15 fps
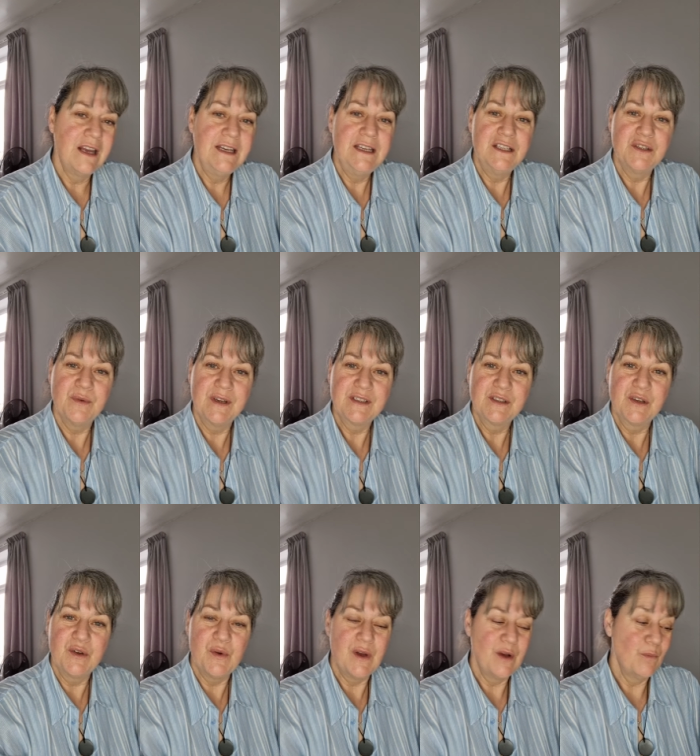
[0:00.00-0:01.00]
I need to ask
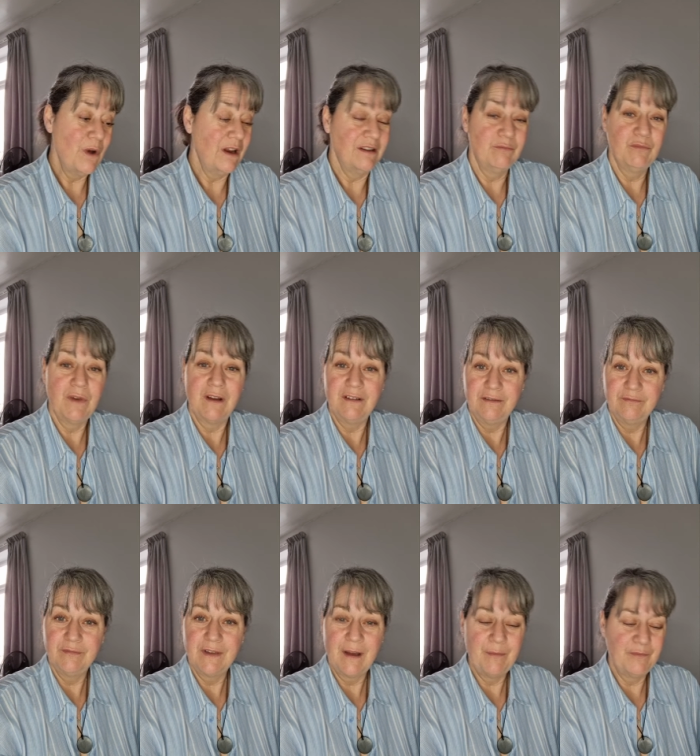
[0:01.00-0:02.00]
a question. Well,
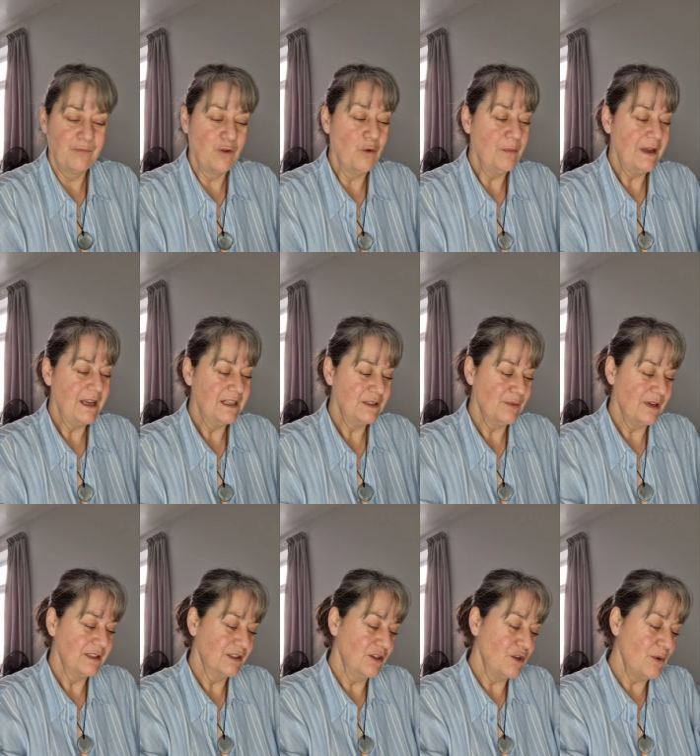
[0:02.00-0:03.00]
I'm, I'm come here to
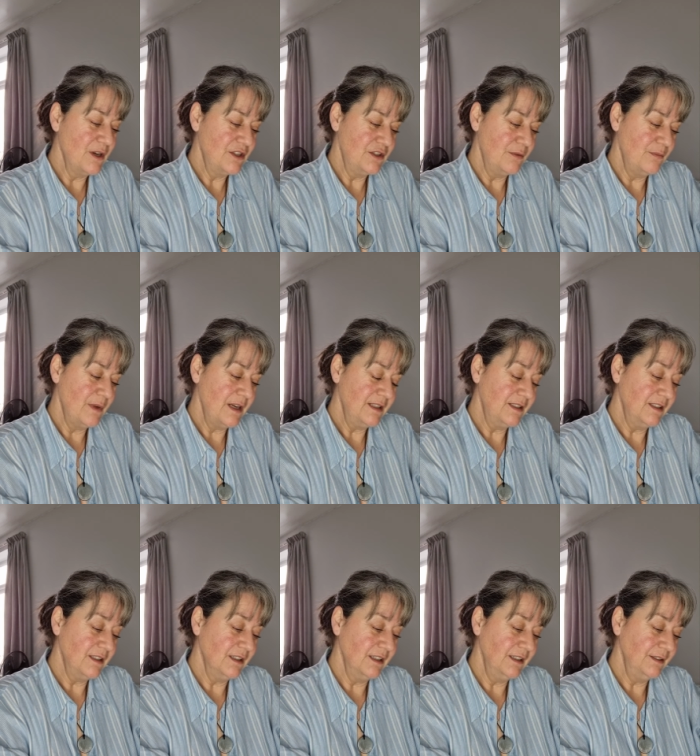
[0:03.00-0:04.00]
ask a question,
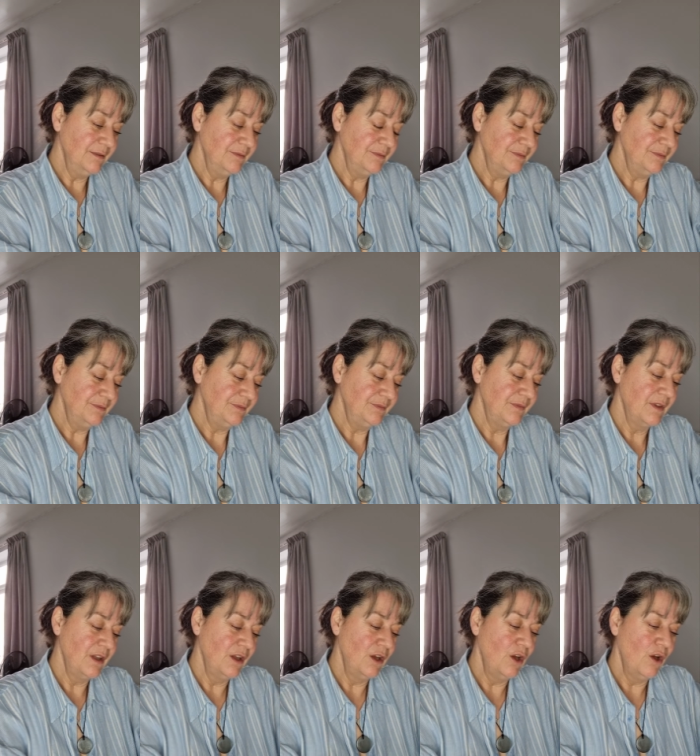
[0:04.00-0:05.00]
basically.
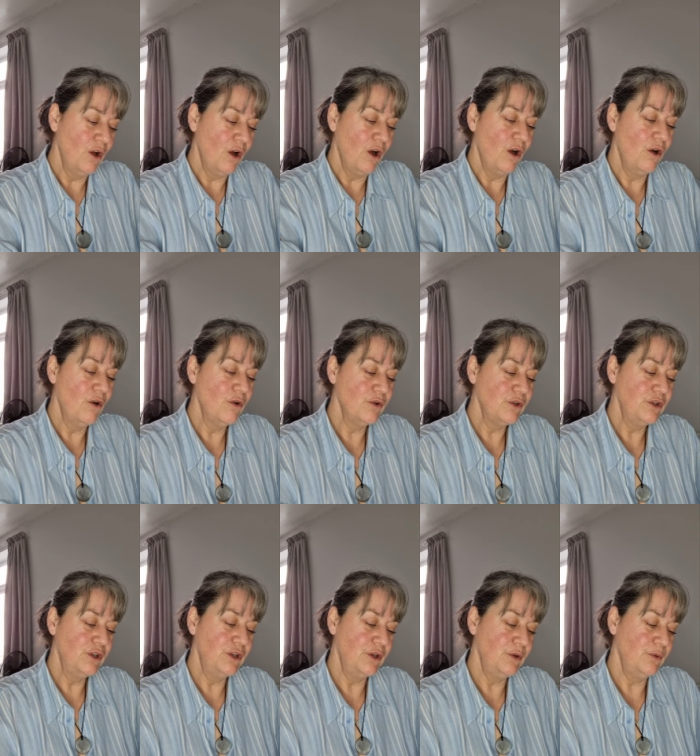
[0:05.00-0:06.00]
Are
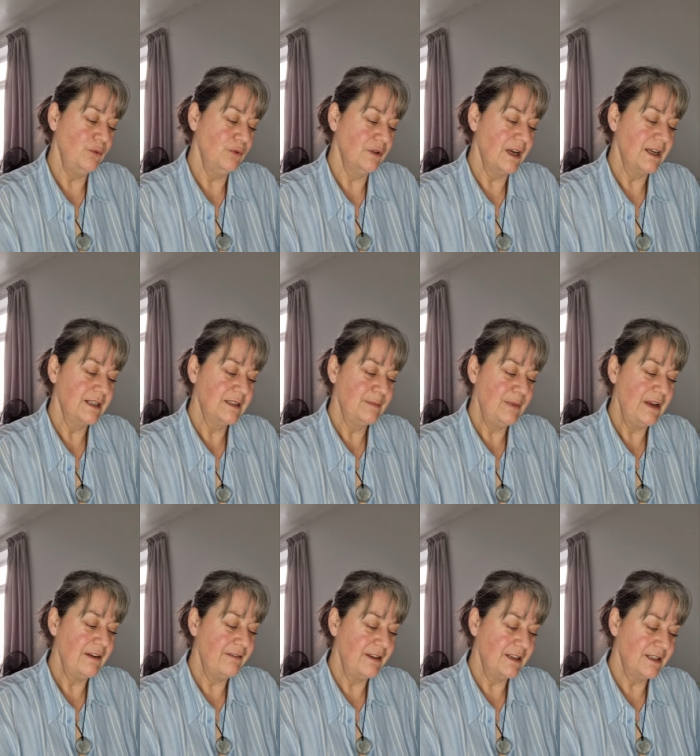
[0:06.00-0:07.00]
you
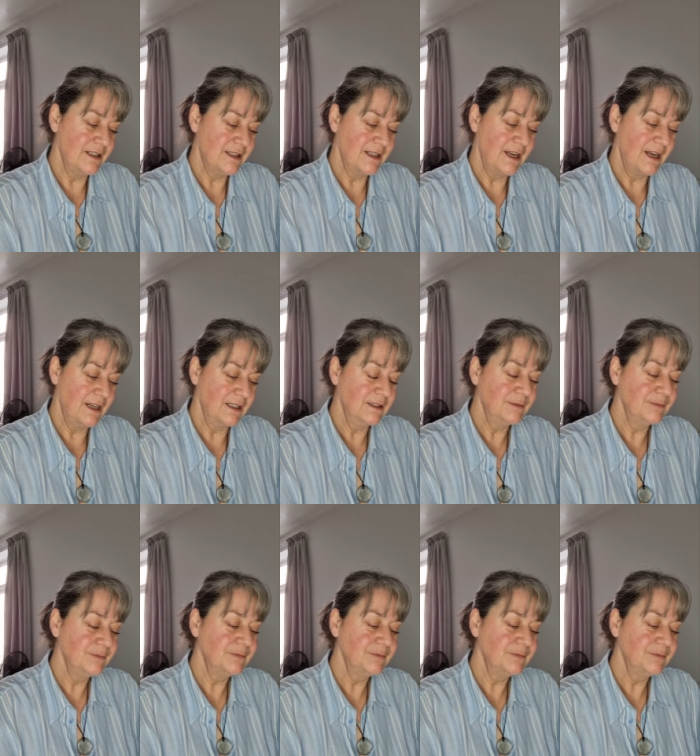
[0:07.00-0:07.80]
experiencing